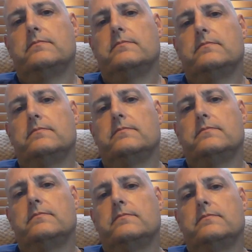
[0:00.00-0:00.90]

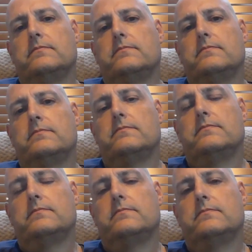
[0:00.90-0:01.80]

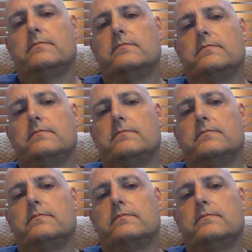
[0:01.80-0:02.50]
No words are spoken by the person on screen.